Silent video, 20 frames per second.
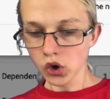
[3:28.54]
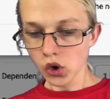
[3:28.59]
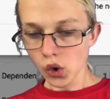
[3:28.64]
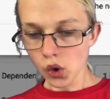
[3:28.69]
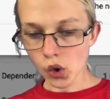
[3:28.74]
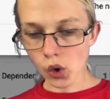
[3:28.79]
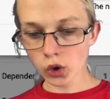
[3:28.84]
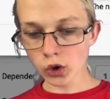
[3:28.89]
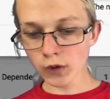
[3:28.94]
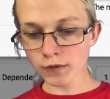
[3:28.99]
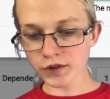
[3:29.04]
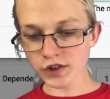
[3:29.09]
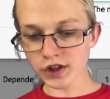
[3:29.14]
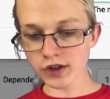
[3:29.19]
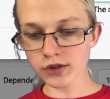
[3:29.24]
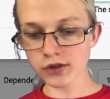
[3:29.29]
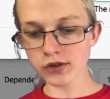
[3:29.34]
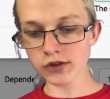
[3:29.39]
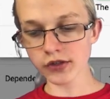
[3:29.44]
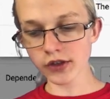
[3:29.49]
All of
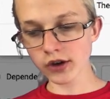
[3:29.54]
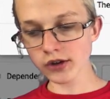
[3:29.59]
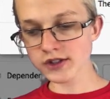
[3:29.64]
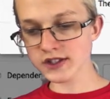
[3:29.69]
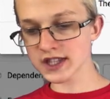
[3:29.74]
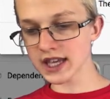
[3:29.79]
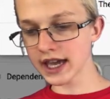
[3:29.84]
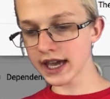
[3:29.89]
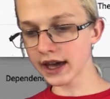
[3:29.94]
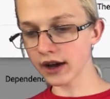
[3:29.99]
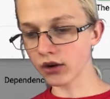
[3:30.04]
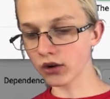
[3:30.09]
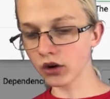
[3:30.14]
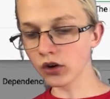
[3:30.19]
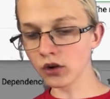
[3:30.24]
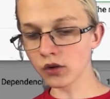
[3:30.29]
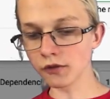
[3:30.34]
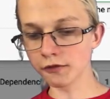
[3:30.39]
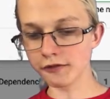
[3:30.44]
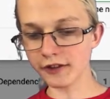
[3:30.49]
those there are
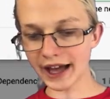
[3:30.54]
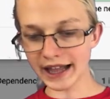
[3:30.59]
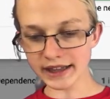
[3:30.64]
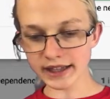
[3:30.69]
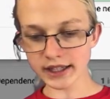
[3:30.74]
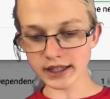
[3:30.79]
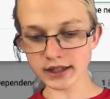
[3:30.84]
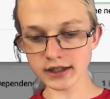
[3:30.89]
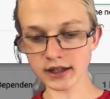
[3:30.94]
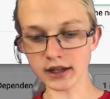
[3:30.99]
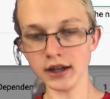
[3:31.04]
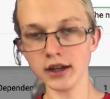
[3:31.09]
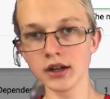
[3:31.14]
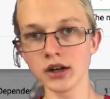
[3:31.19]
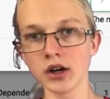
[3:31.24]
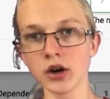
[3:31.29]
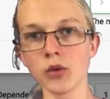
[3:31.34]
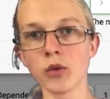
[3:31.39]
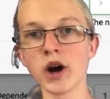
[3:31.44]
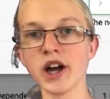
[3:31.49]
all valid
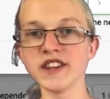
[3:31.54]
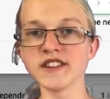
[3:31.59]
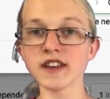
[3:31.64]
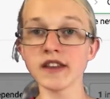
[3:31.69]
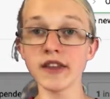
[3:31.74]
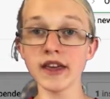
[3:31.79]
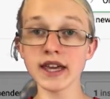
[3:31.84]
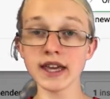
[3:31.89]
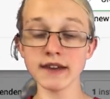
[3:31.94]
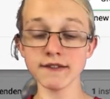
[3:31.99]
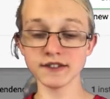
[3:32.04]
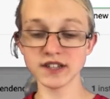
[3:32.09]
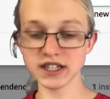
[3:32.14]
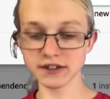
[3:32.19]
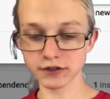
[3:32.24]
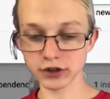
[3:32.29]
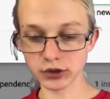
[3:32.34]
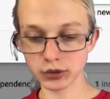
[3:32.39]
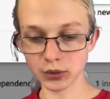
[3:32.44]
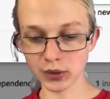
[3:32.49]
ones, and they give
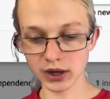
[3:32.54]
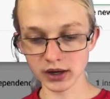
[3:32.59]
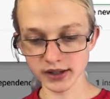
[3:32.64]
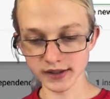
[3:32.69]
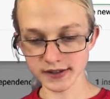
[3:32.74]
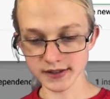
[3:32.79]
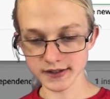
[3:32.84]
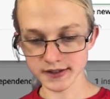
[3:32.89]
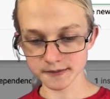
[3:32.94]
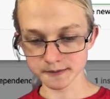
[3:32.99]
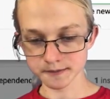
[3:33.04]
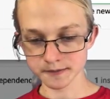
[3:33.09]
different ones.